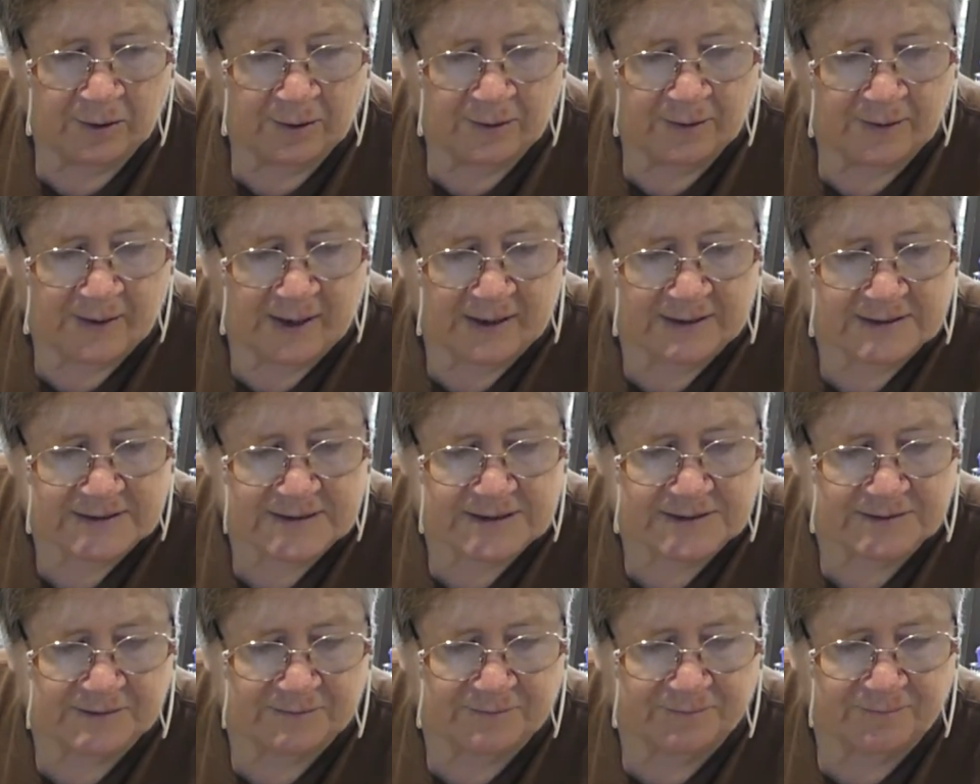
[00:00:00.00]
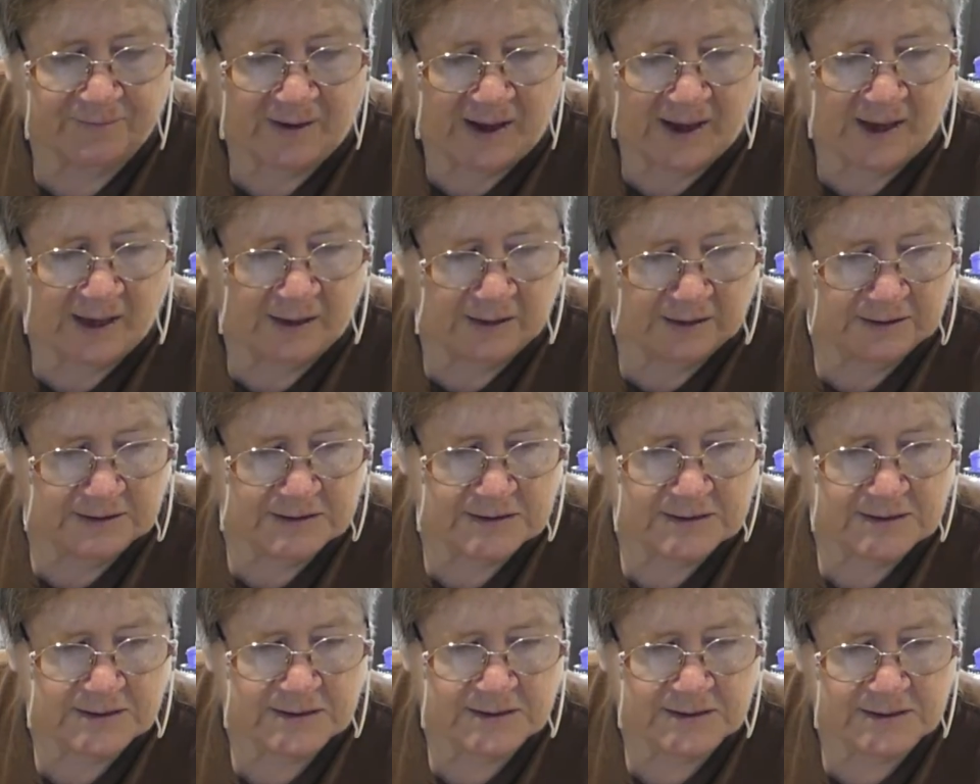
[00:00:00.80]
That's the
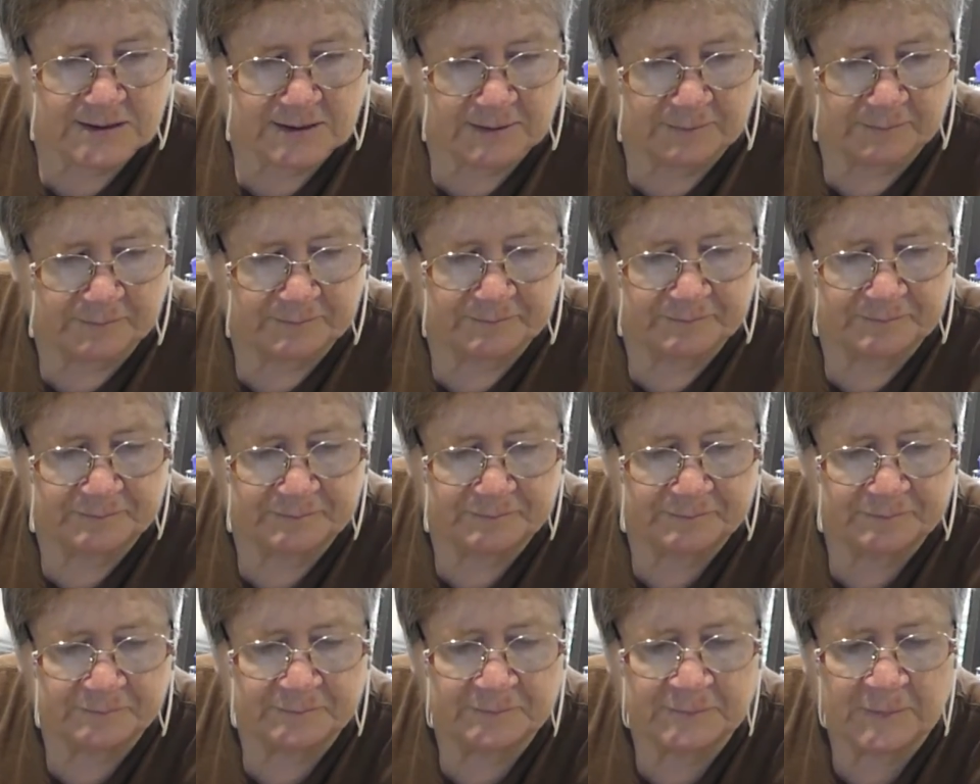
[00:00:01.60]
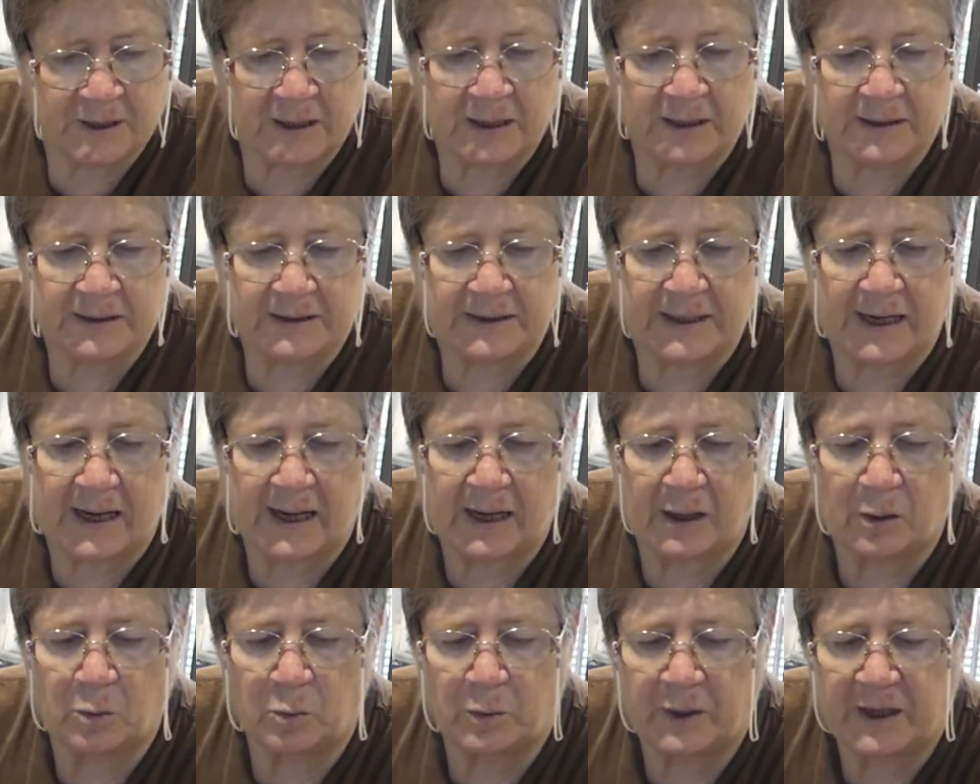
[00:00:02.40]
Fowler's.
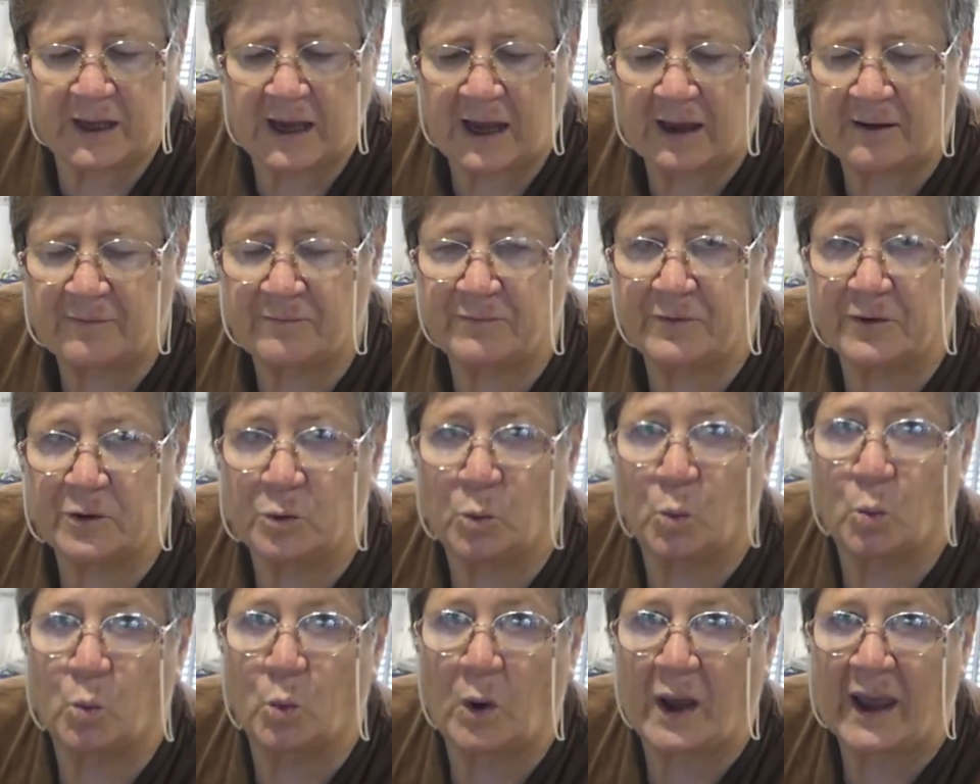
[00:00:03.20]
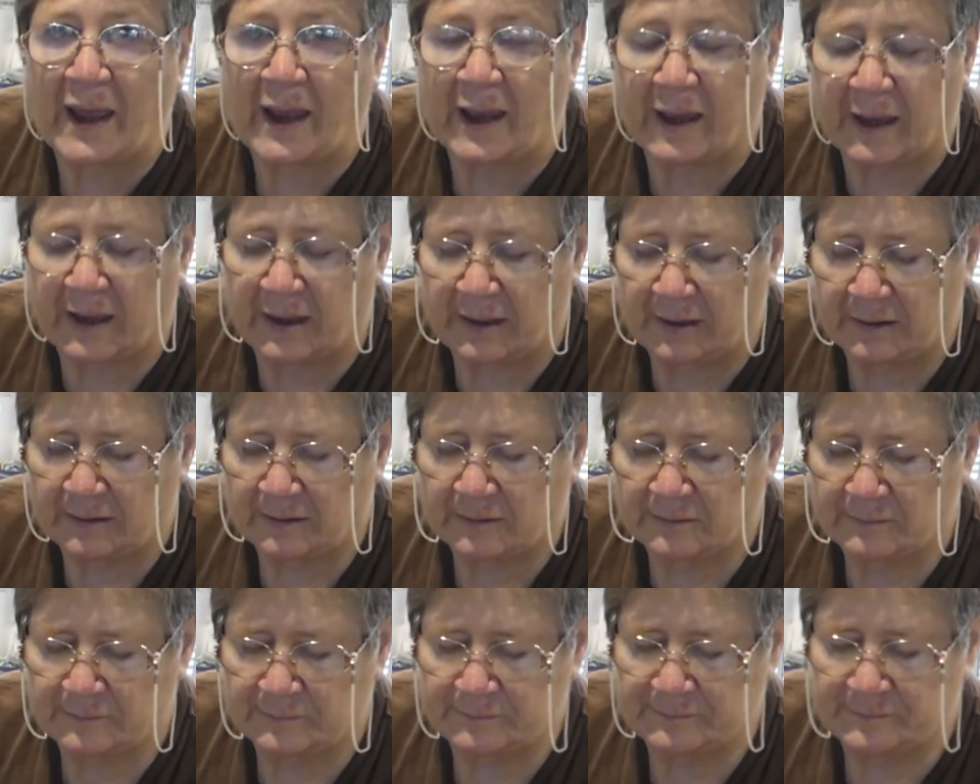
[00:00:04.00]
Now we have the Weck.
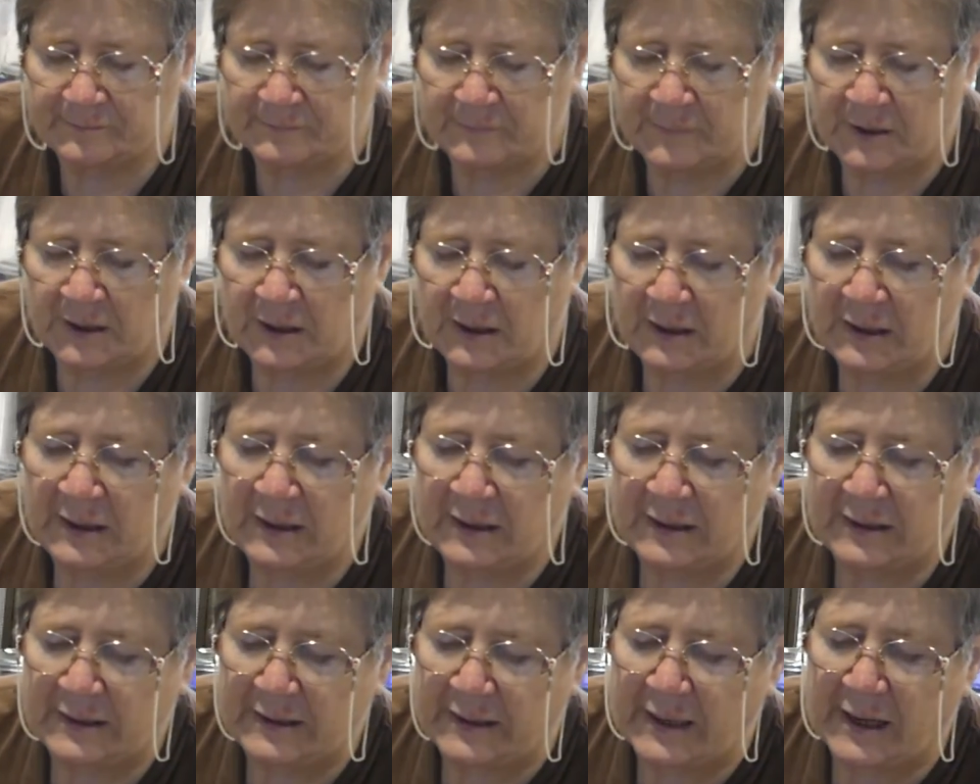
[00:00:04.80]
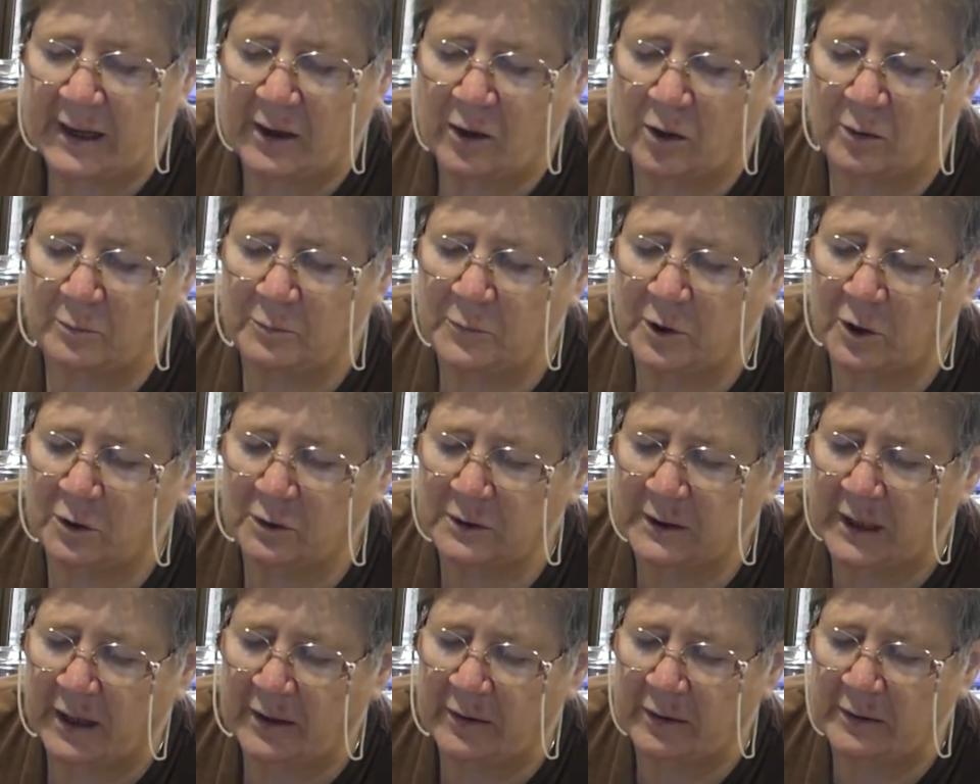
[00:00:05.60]
Now I'm
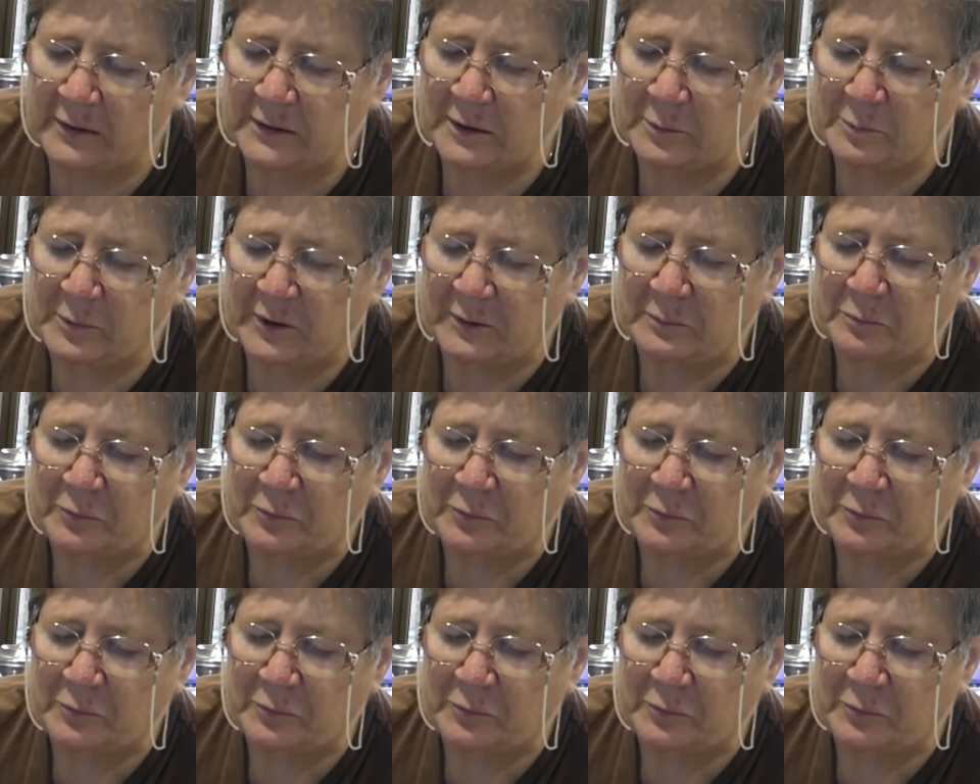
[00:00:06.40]
not going to be